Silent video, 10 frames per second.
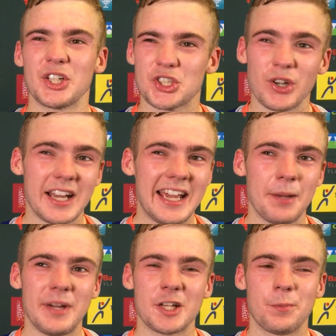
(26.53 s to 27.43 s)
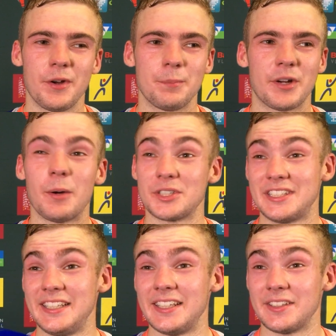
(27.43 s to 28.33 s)
I'm not sure I had a match point, but I
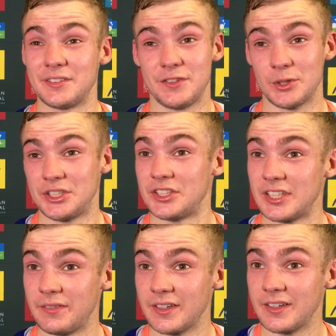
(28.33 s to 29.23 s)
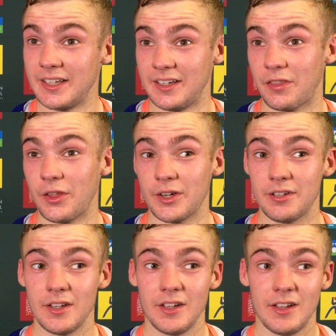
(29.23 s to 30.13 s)
was leading 14-7 in the
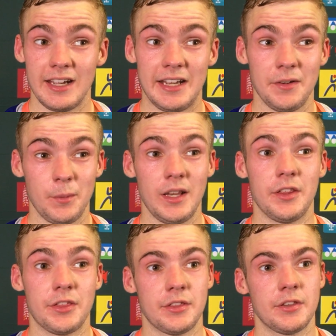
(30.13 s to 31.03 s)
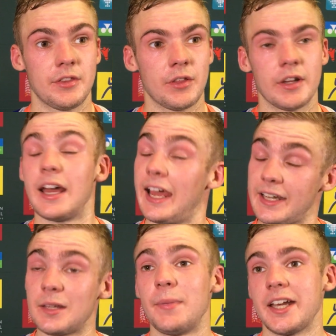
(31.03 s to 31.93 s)
third and really thought I
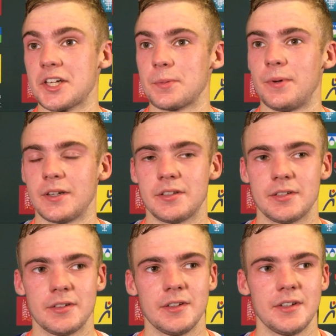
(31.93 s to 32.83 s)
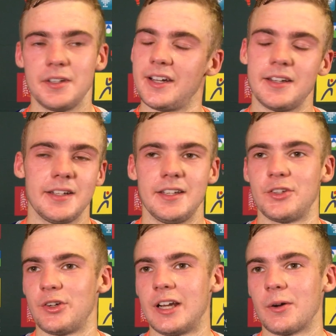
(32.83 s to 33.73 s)
had the match, but yeah, I
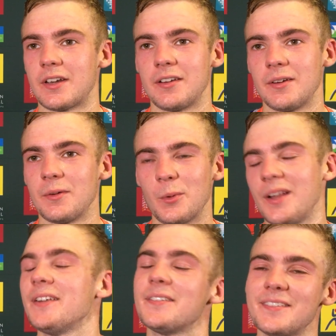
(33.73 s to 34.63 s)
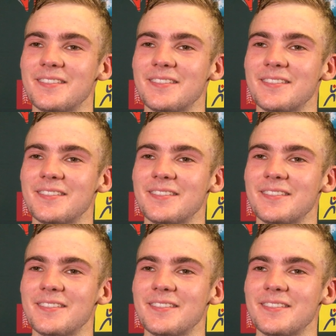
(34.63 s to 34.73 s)
didn't turn out well.